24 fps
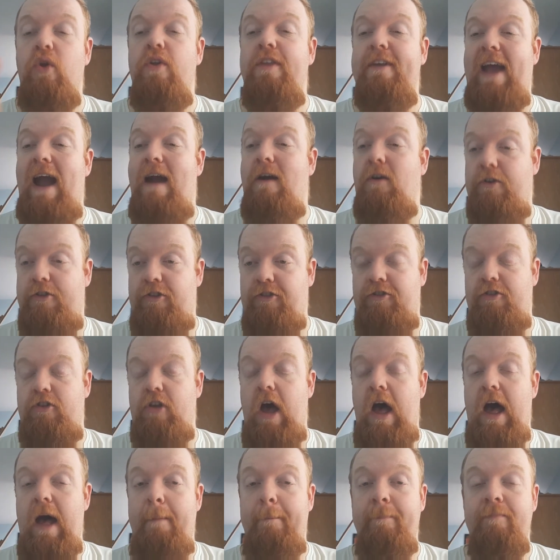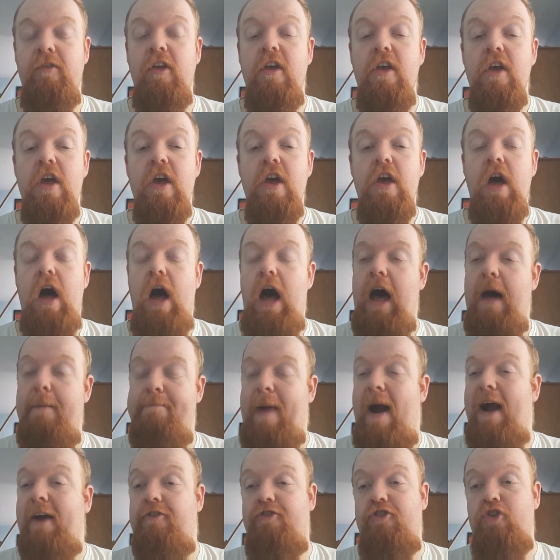characters'
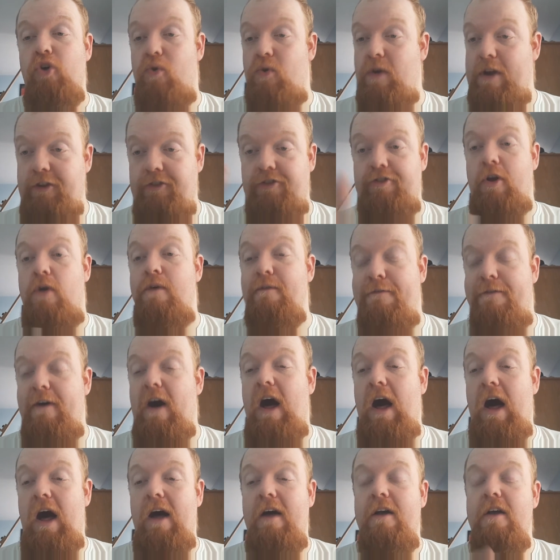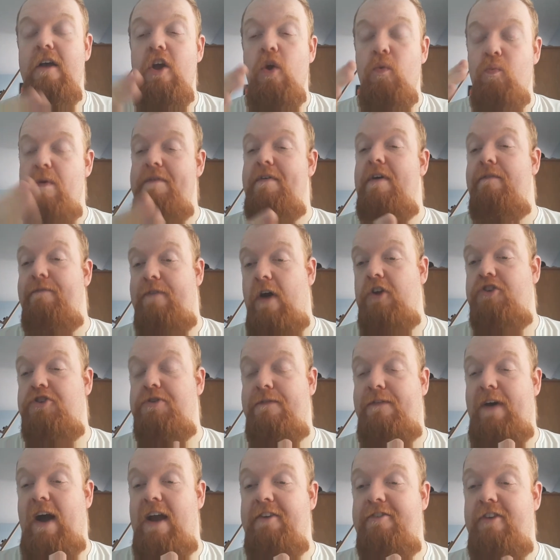backstories so far within
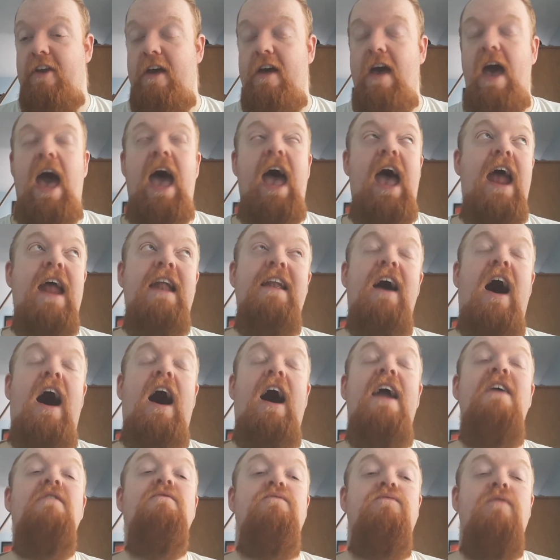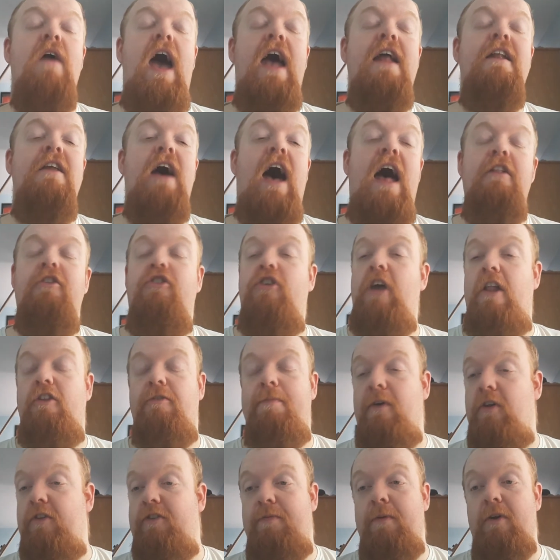Virtua Fighter, and to
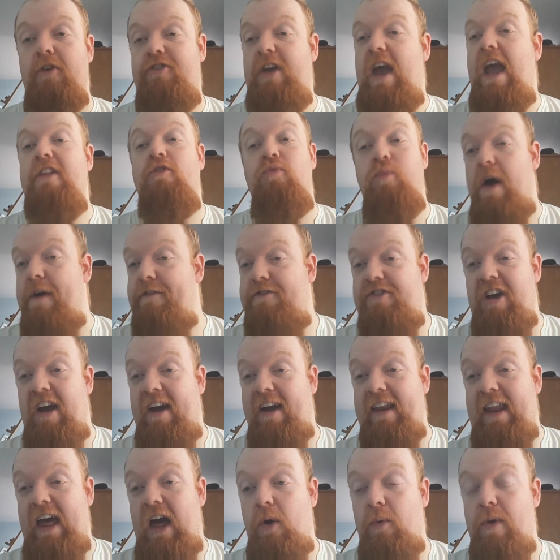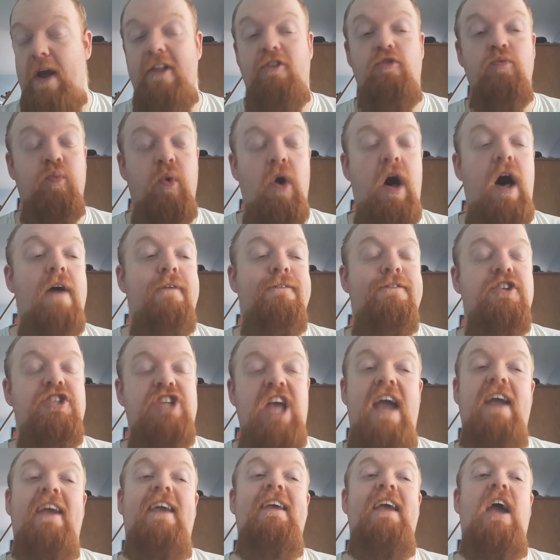be honest, it's worth checking out. It's worth
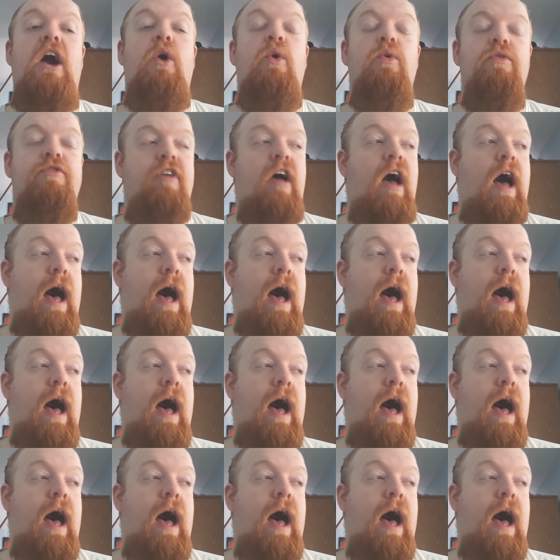checking out